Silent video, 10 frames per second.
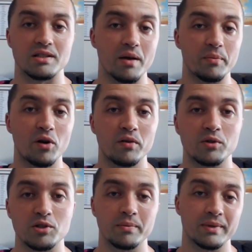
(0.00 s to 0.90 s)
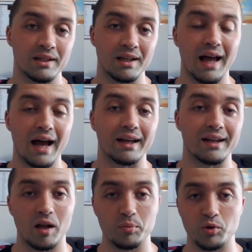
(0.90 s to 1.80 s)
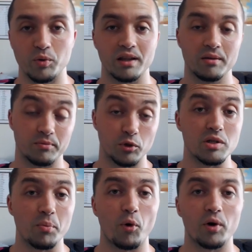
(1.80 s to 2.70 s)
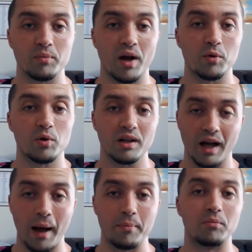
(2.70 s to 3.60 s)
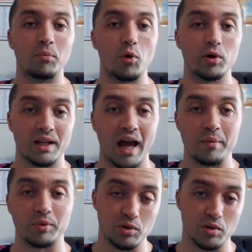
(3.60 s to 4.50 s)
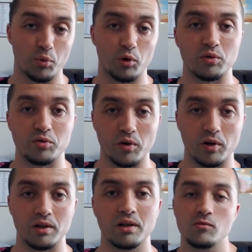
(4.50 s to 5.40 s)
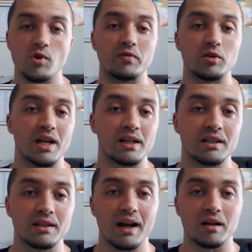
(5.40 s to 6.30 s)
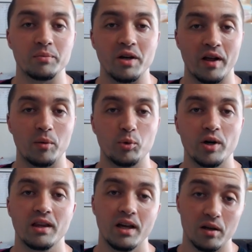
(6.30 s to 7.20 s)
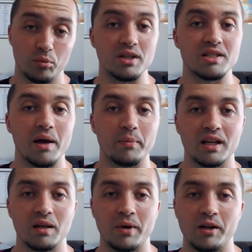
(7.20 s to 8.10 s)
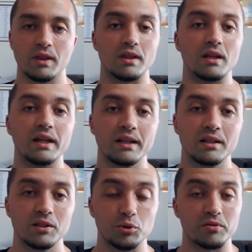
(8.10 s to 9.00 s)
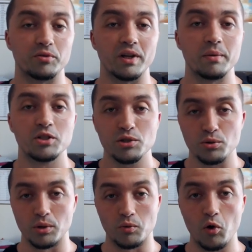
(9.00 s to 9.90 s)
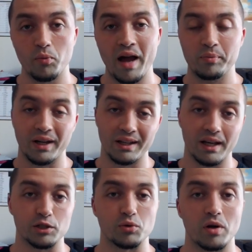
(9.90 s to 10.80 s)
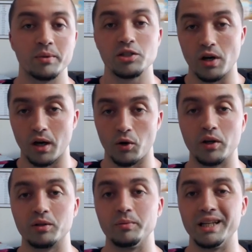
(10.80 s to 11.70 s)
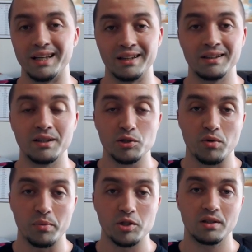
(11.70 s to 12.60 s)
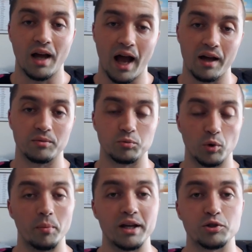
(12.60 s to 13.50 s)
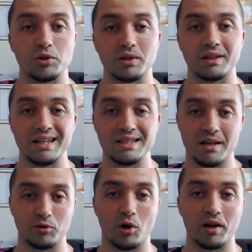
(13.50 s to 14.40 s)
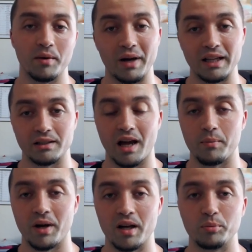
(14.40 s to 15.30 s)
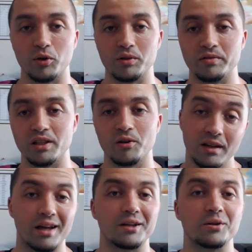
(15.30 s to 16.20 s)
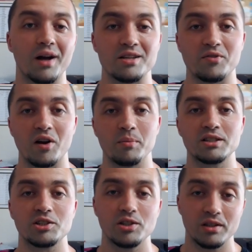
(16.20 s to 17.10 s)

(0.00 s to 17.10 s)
Let me know if there's something that I can help you with. You're supporting my work, I'm more than happy to support you further. So if there's anything that I can be of help with, please send me an email. The link to the free images, to the roadmap and the extra image are going to be in the description. I will make sure that these have gone up by the time I upload the video. Thank you guys very much.